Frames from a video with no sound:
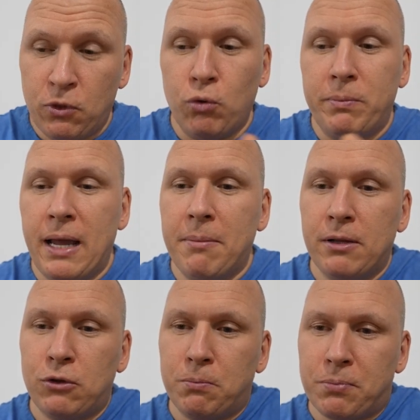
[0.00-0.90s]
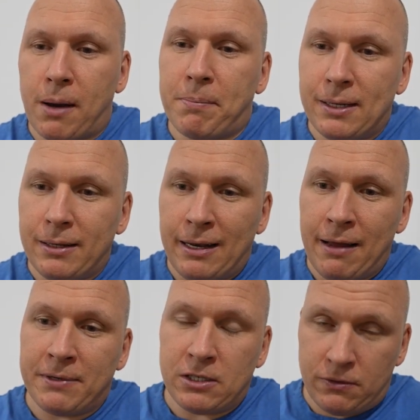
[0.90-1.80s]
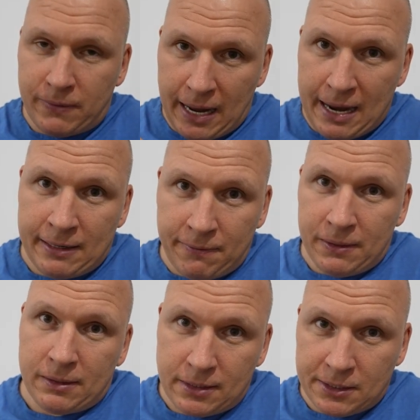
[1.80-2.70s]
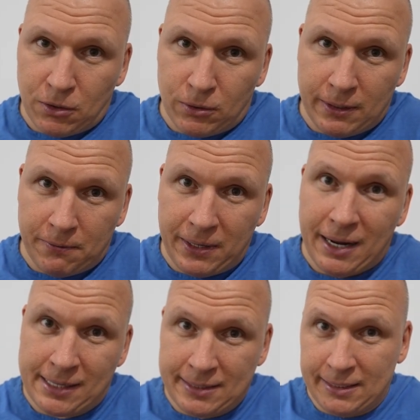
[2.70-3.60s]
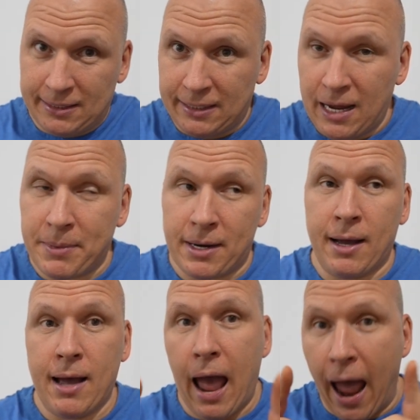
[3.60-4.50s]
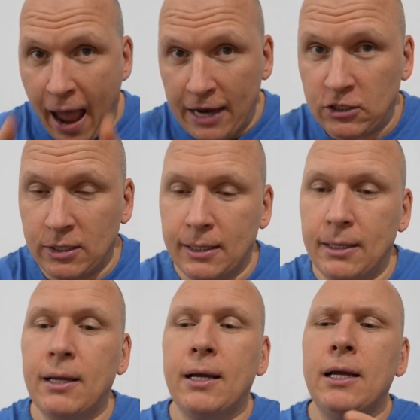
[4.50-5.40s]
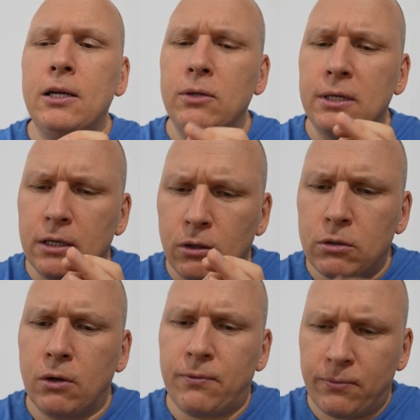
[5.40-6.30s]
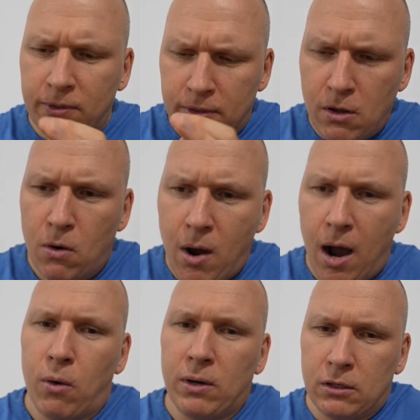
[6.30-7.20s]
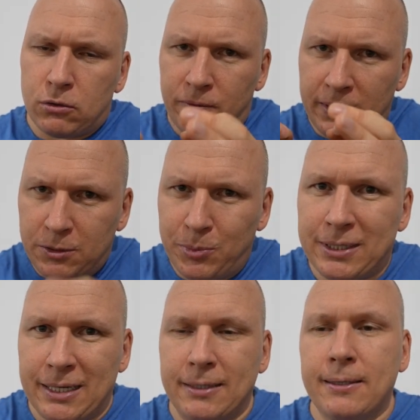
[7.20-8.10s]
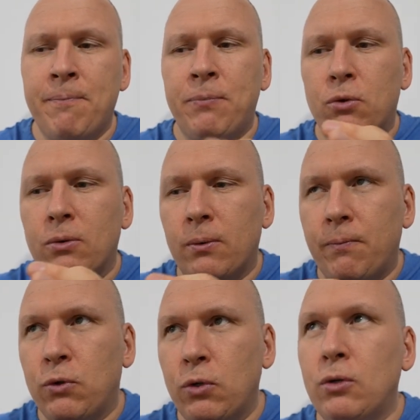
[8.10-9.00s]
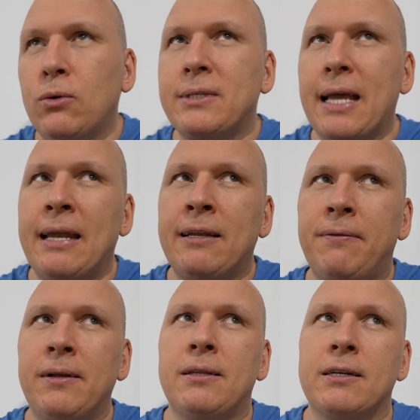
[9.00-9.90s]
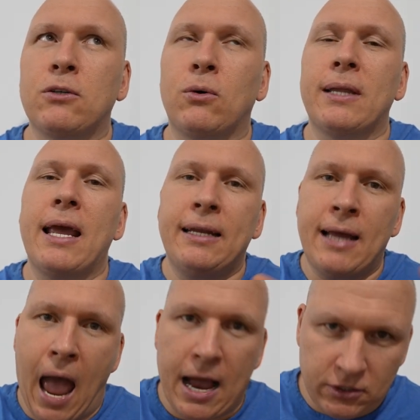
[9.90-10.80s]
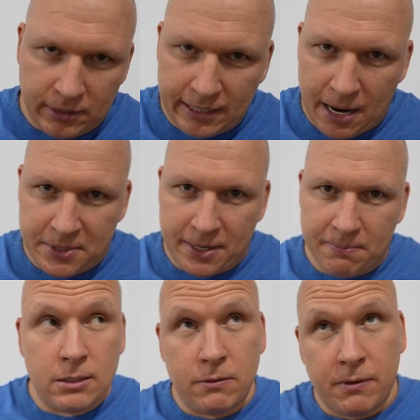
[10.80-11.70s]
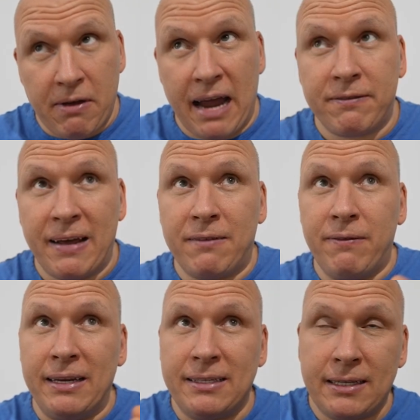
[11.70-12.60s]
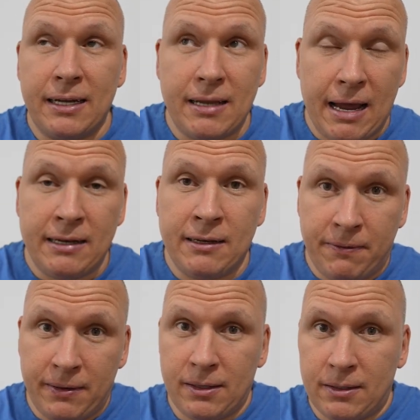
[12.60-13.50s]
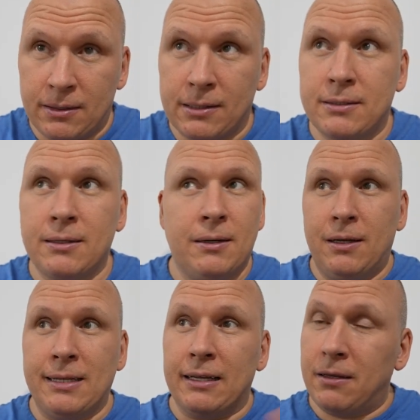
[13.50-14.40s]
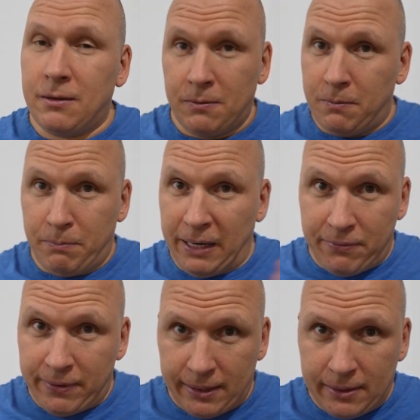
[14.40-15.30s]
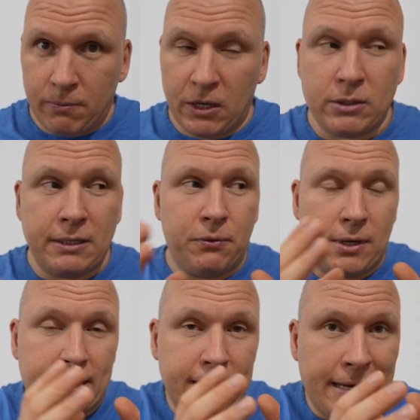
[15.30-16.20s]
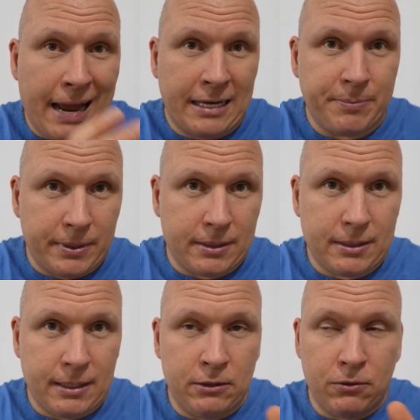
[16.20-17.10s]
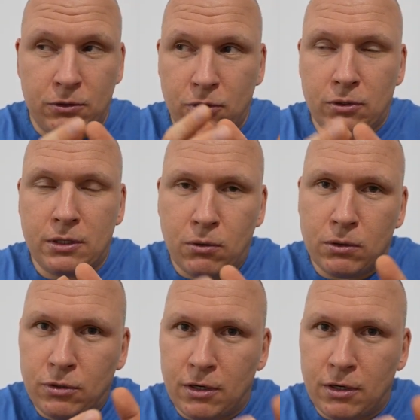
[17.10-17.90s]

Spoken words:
to be able to properly leverage the ND filters on a 360 camera. Actually, you need a lot of know-how, a lot of experience to use ND filters on any action camera. So the fact that they sell ND filters is not a big thing, because if you are not an expert and you don't know what you